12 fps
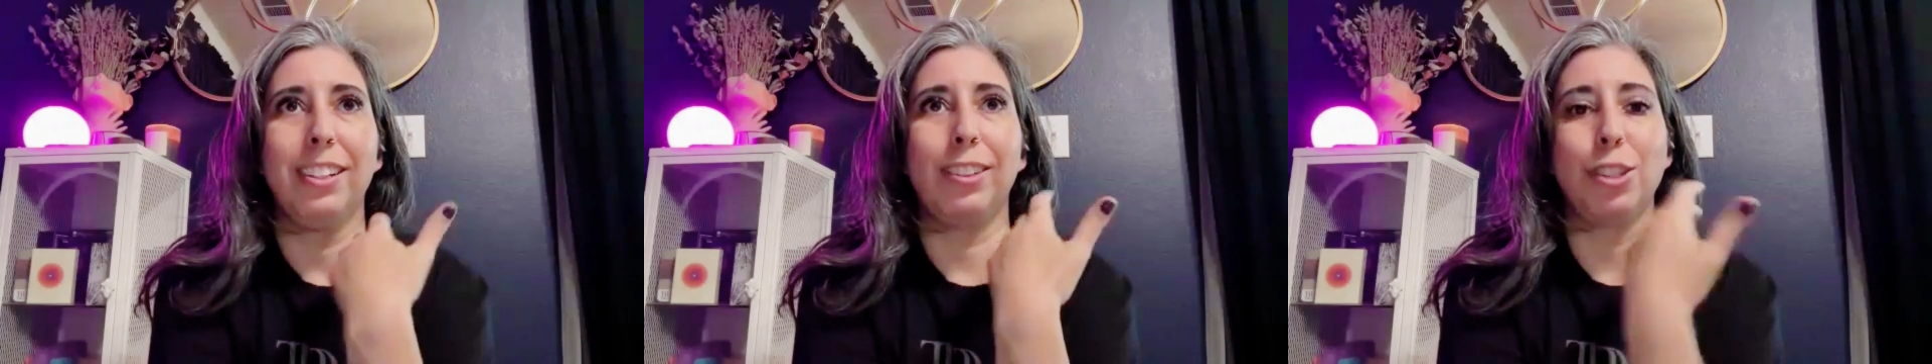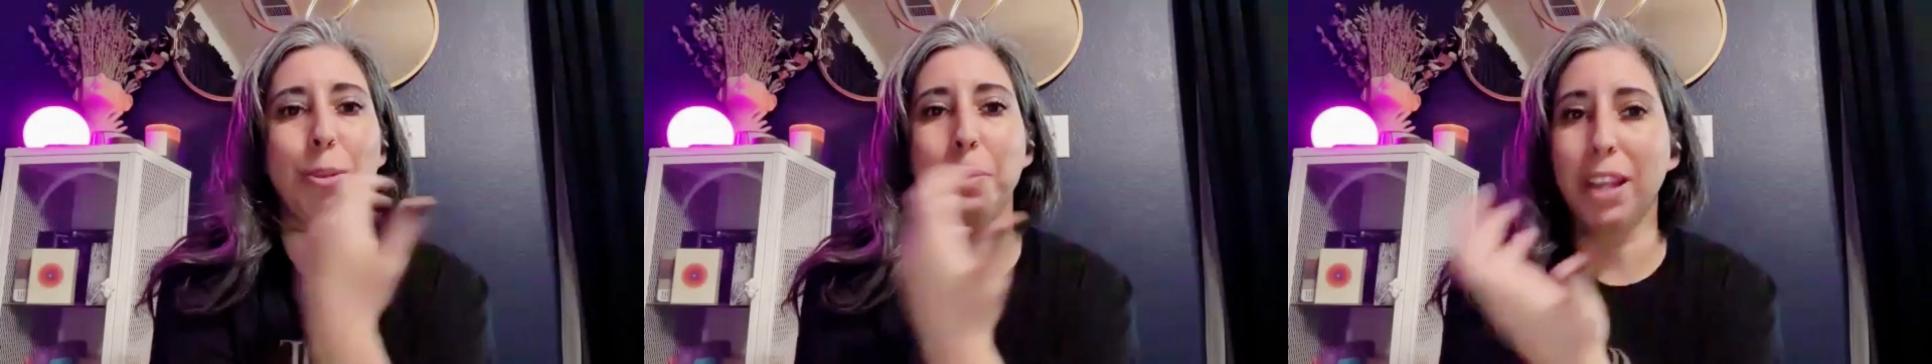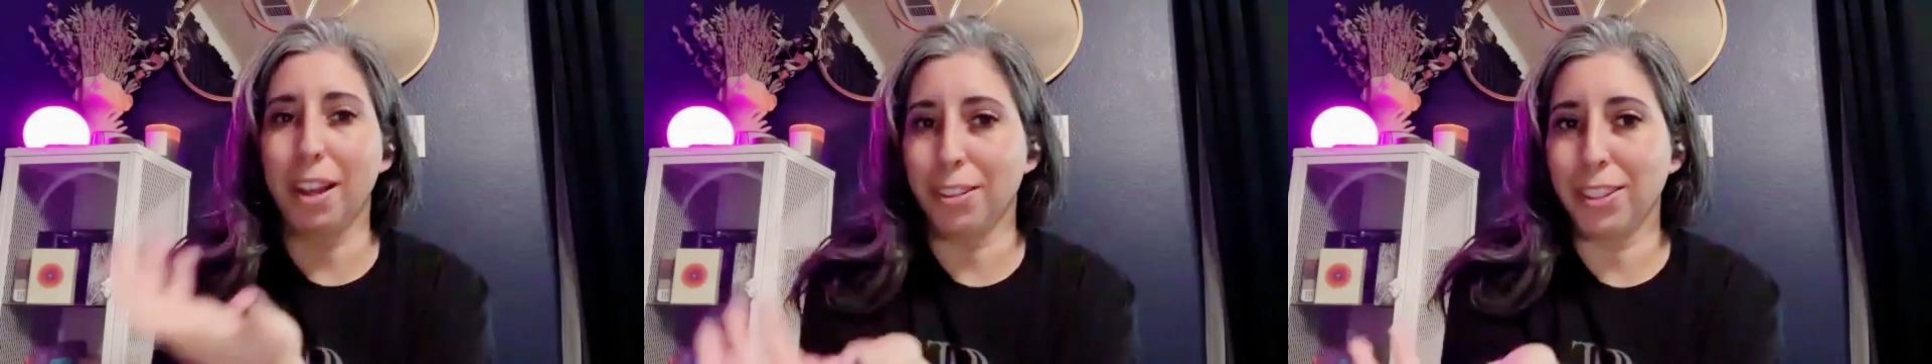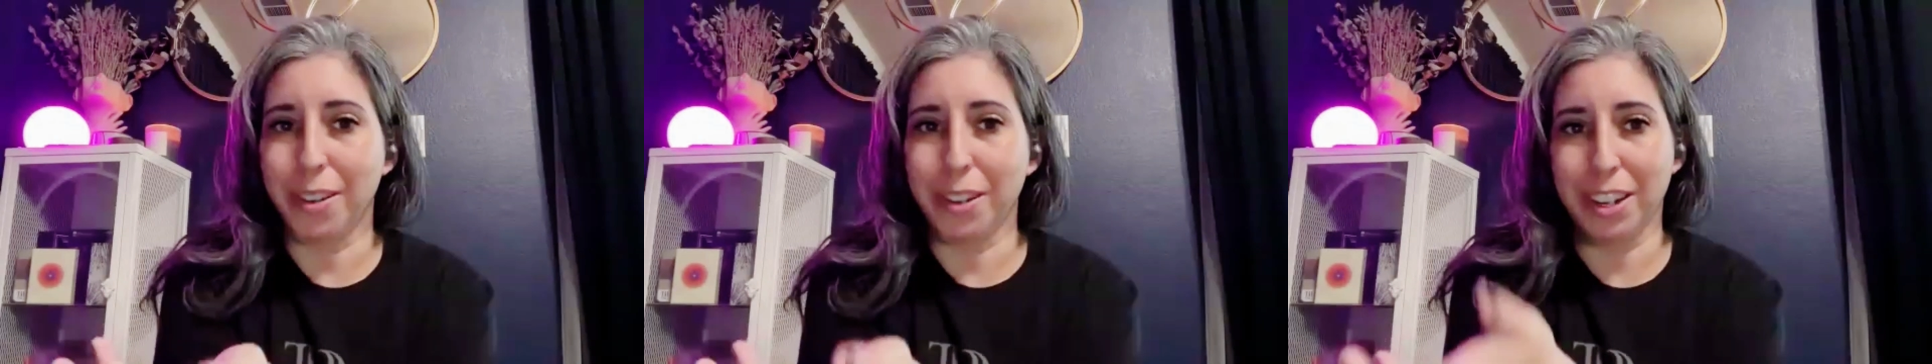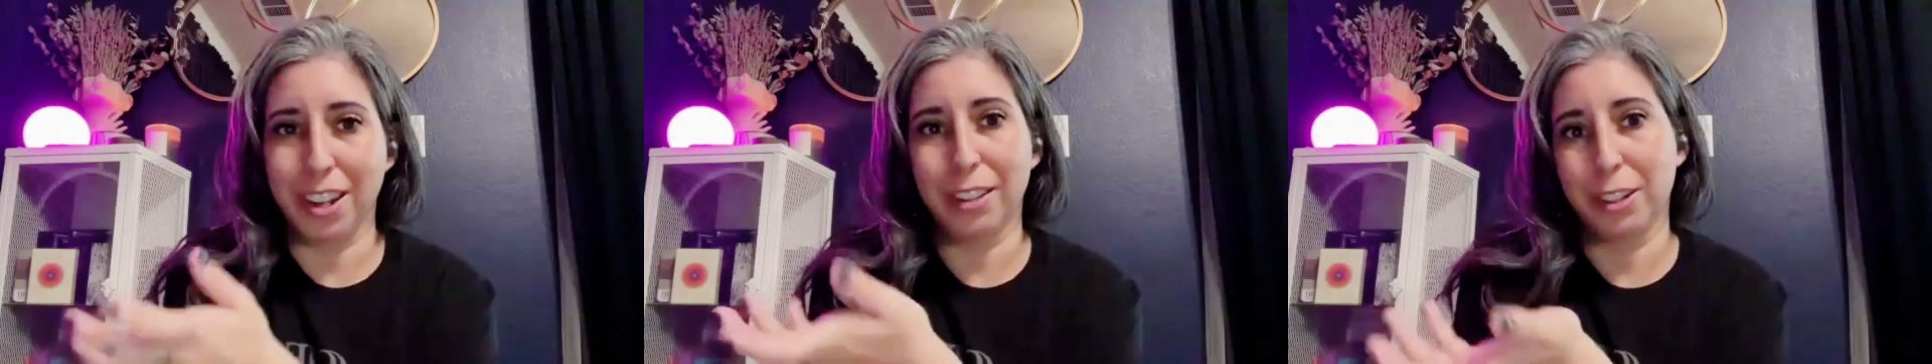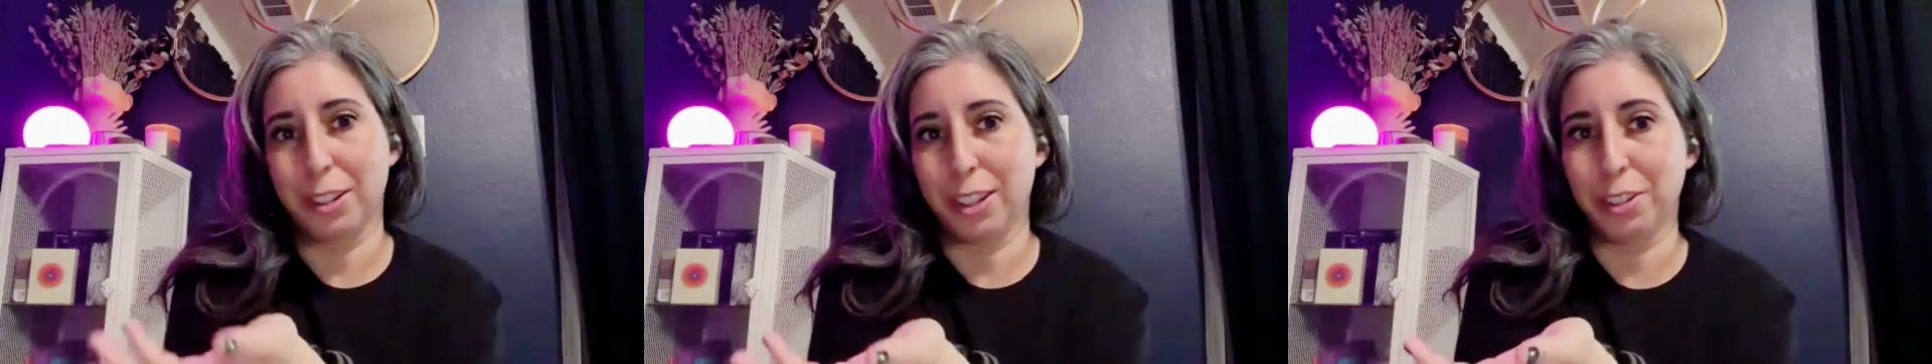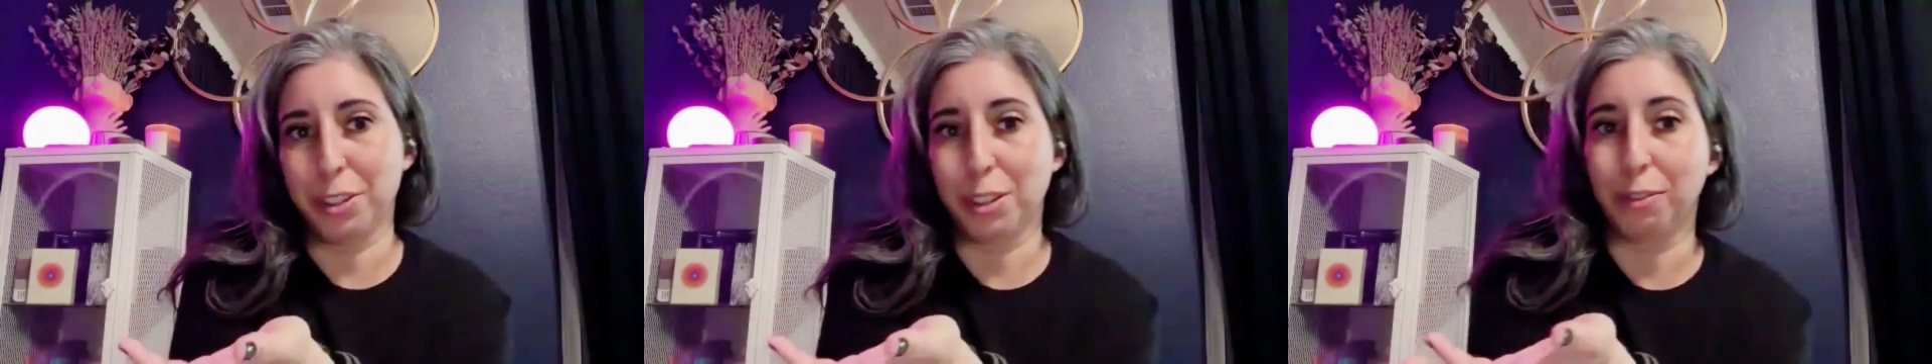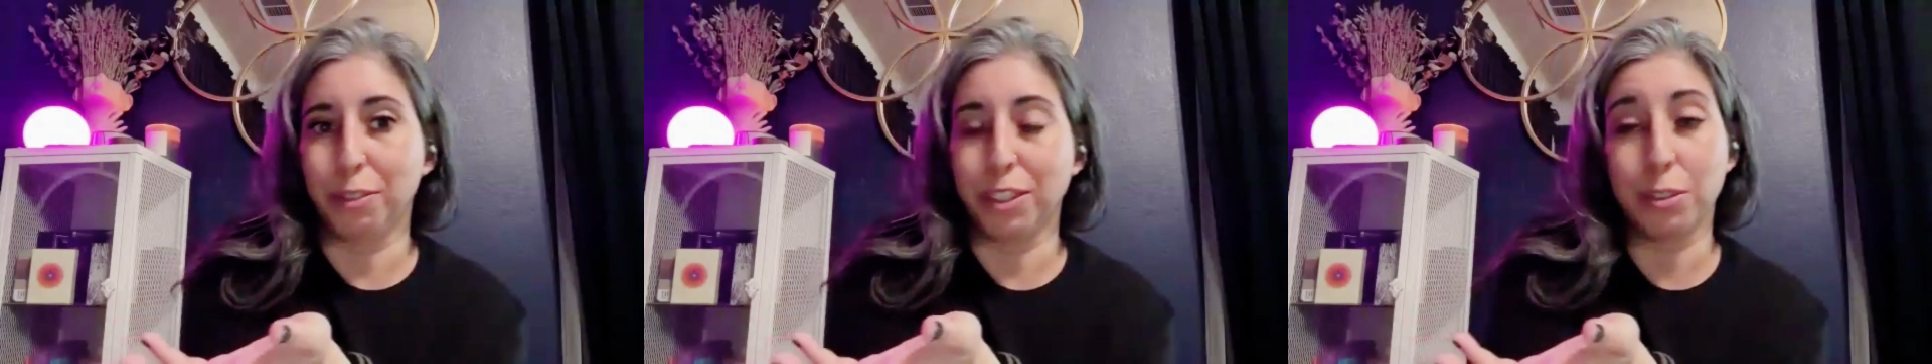there's something else going on there than just
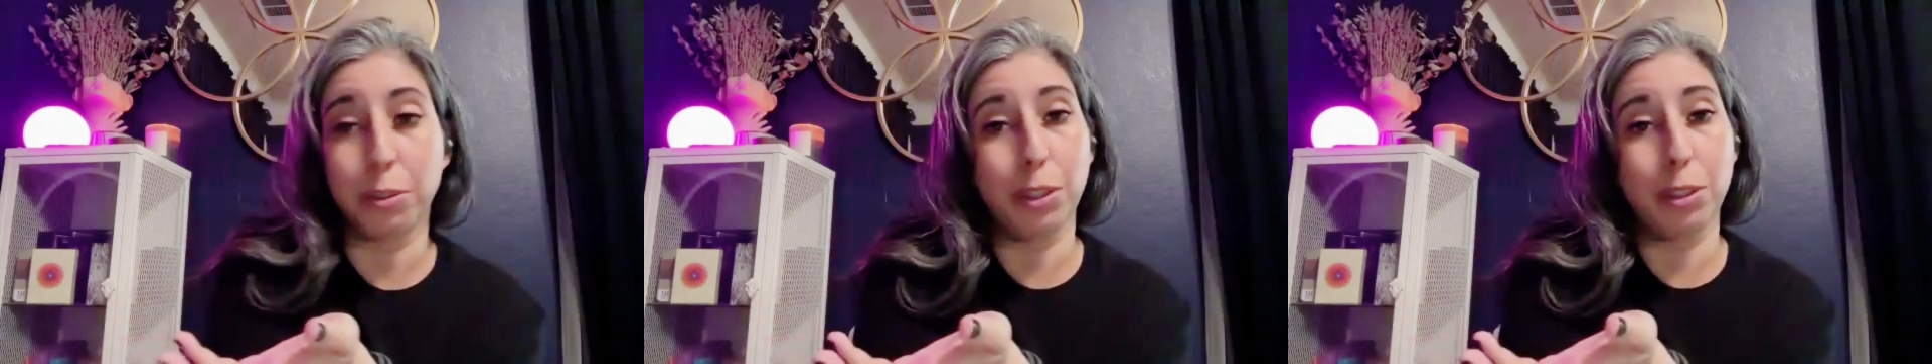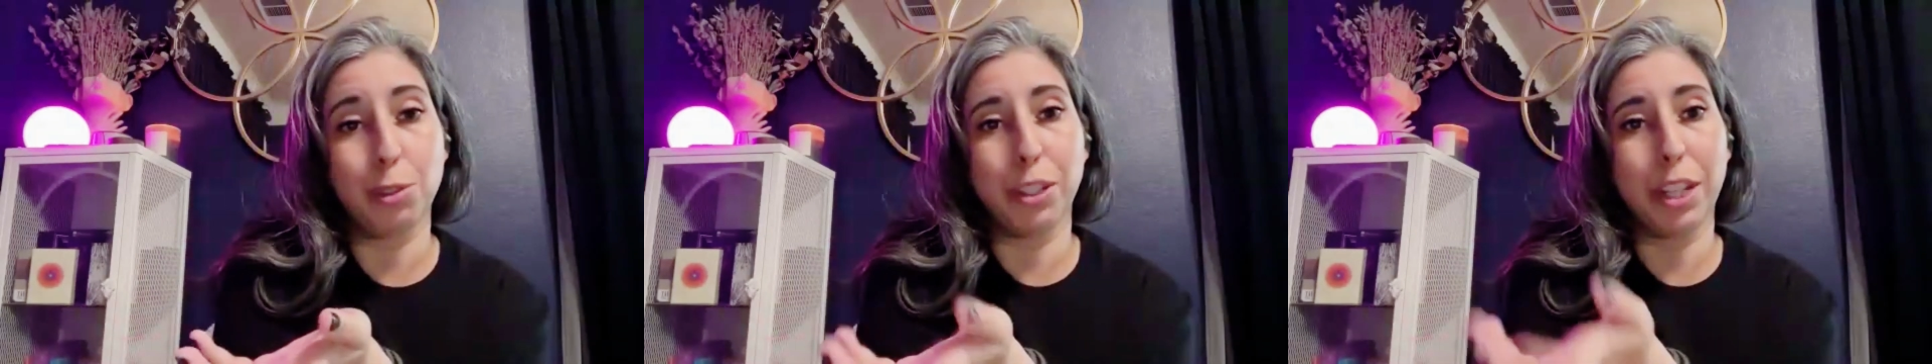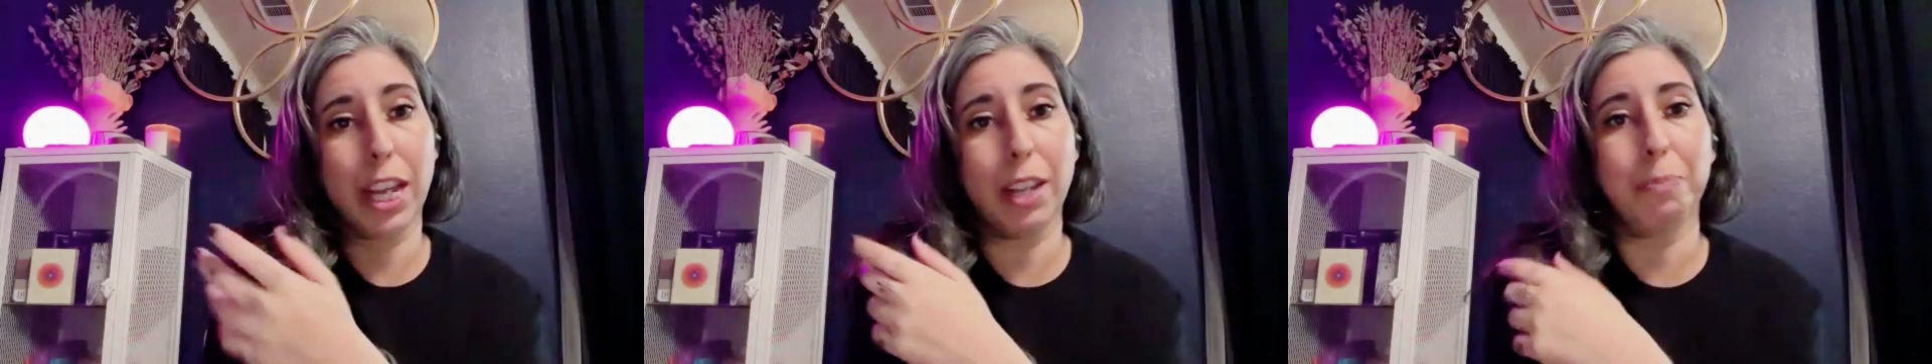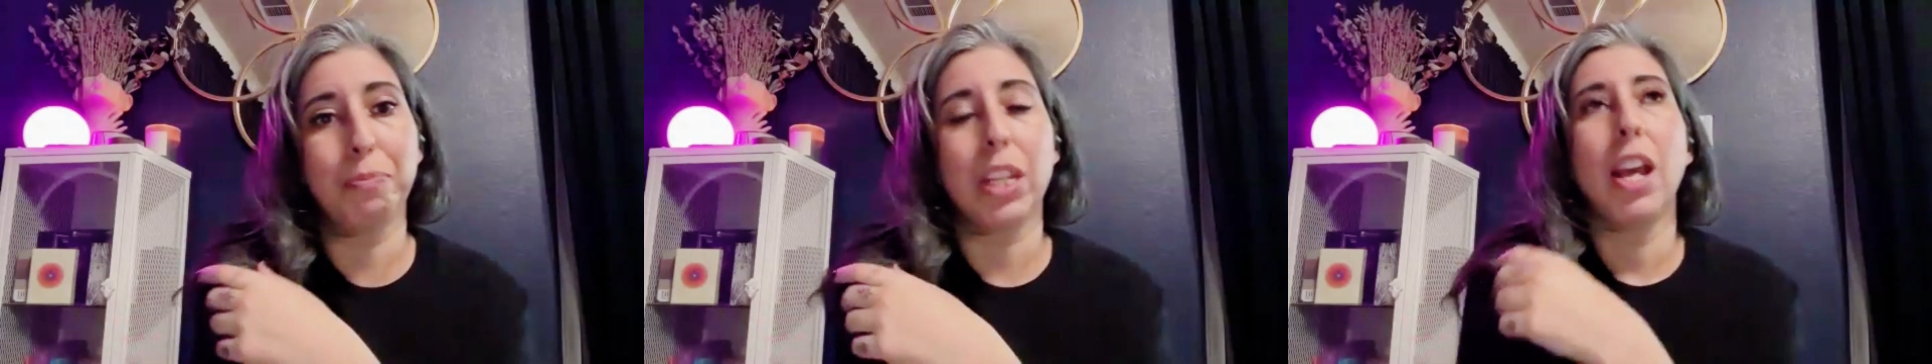the physical usually.